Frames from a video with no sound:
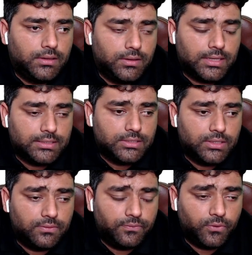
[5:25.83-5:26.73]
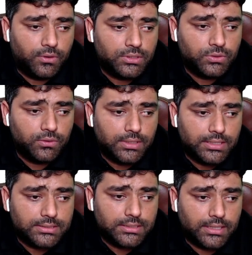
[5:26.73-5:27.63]
Okay, the fourth rule
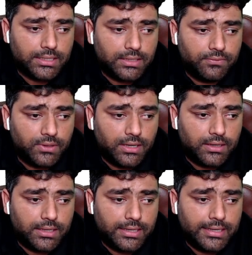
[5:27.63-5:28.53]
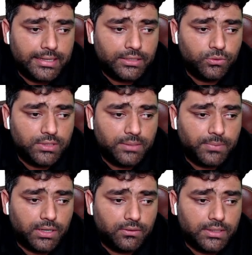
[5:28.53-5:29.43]
is like if you have a to the
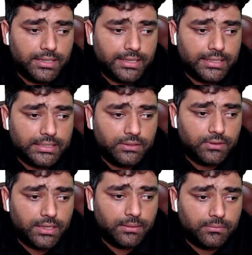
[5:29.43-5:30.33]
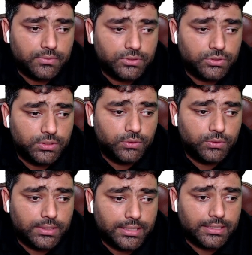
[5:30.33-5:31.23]
power negative m, so
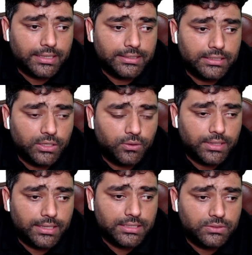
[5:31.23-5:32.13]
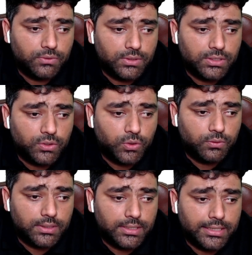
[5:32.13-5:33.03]
you can write it down as 1
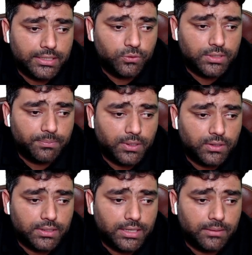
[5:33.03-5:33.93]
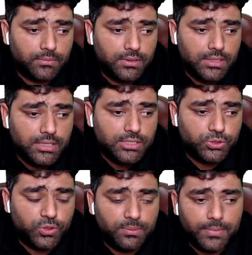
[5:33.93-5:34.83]
over a to the power m.
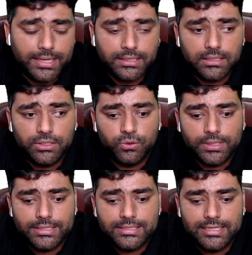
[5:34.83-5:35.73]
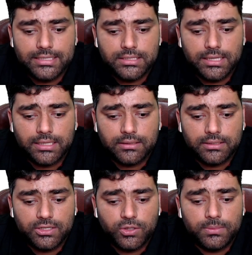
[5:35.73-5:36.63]
So you can change the like
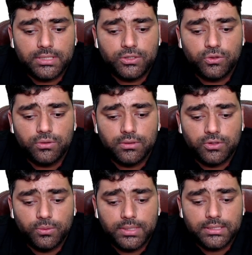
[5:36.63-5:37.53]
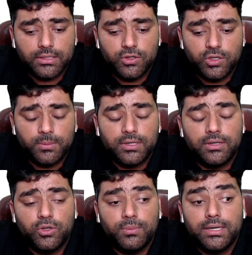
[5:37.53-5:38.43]
denominator to numerator
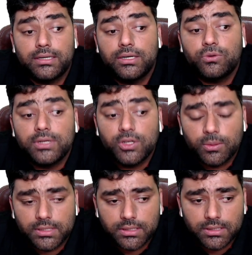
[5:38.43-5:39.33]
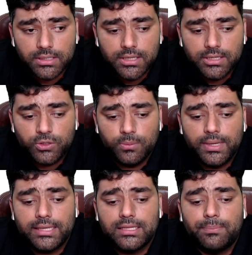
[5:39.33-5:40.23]
to denominator to
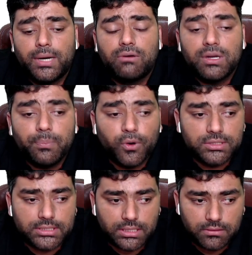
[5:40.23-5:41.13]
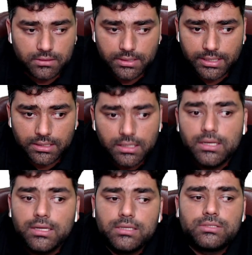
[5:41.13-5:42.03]
make the power positive, right?
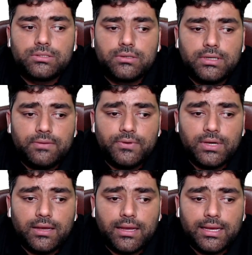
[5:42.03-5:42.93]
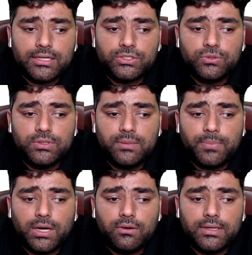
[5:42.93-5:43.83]
So if you have x to the
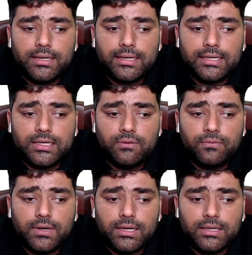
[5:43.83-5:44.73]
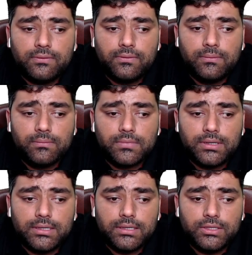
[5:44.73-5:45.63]
power negative 5,
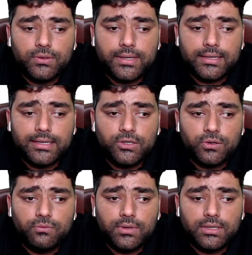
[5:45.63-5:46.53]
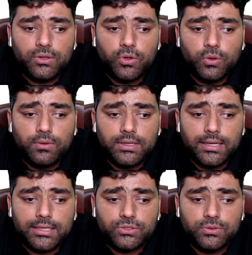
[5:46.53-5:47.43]
you can write down 1 over
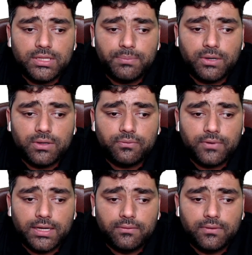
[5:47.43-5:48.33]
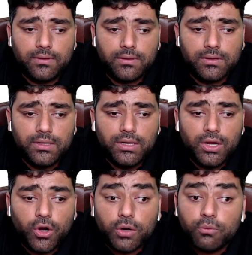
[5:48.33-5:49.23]
x to the power 5.
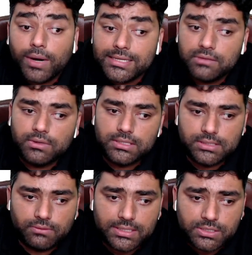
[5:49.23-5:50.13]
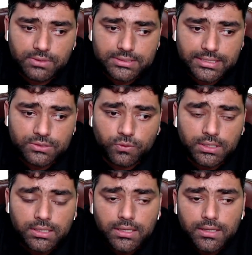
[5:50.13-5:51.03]
Or vice versa. Vice versa is
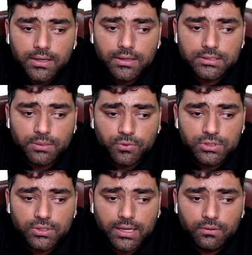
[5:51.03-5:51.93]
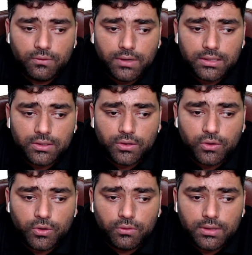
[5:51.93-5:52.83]
what? Suppose you have 1
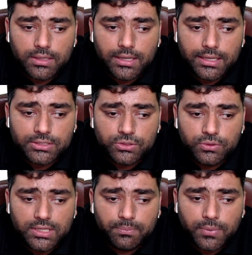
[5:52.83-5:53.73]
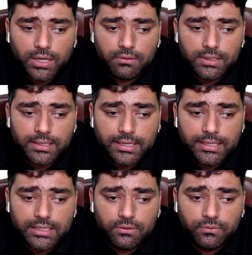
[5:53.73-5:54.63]
over x to the power
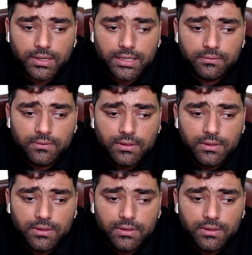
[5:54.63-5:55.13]
negative 5.